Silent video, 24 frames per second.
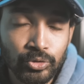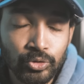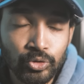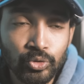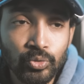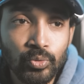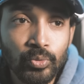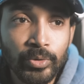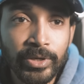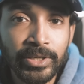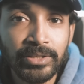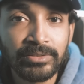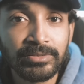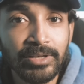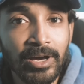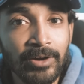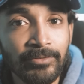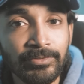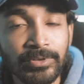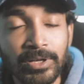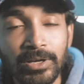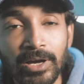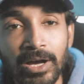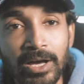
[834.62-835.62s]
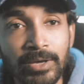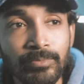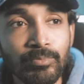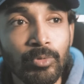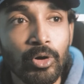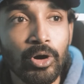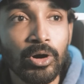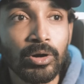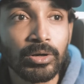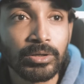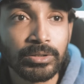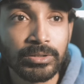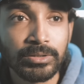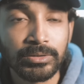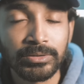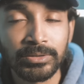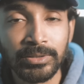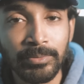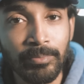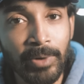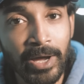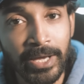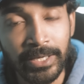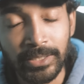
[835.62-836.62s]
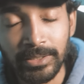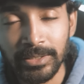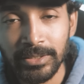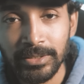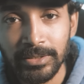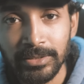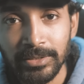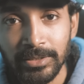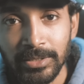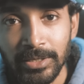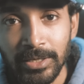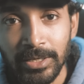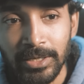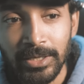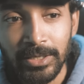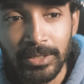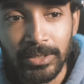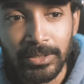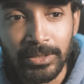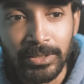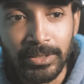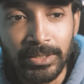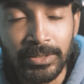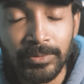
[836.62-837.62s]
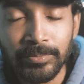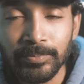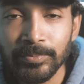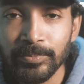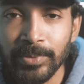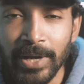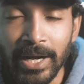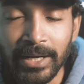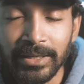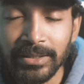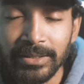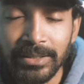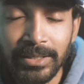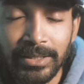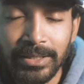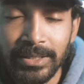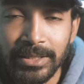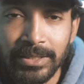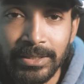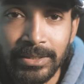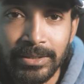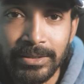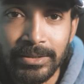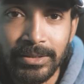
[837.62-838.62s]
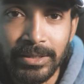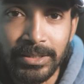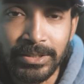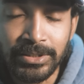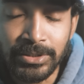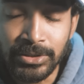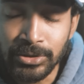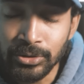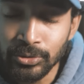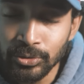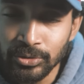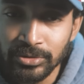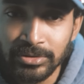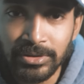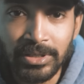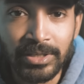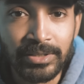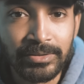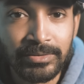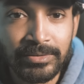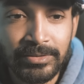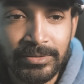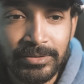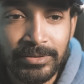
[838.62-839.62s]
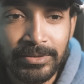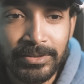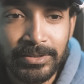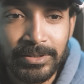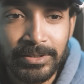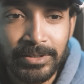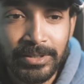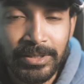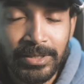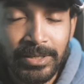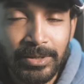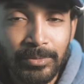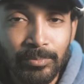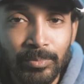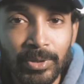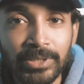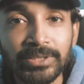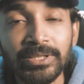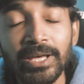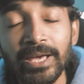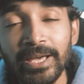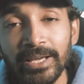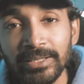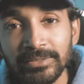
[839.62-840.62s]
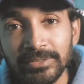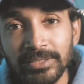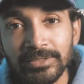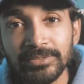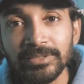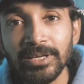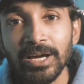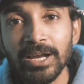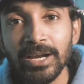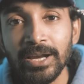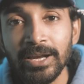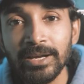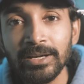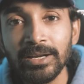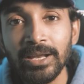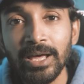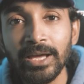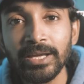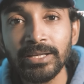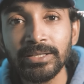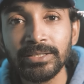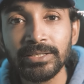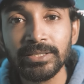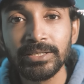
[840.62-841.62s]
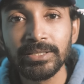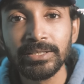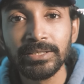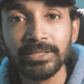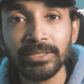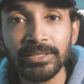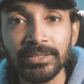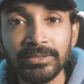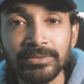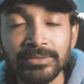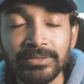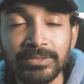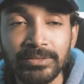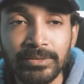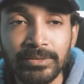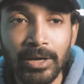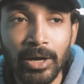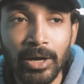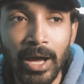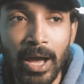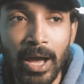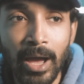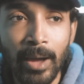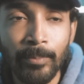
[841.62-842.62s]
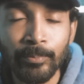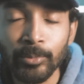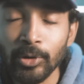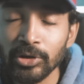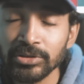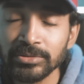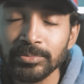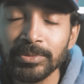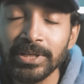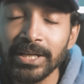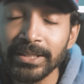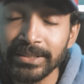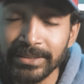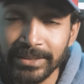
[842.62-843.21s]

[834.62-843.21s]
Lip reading: 2 weeks after I bought the bike. It practically useless. But the XSR headlight is approximately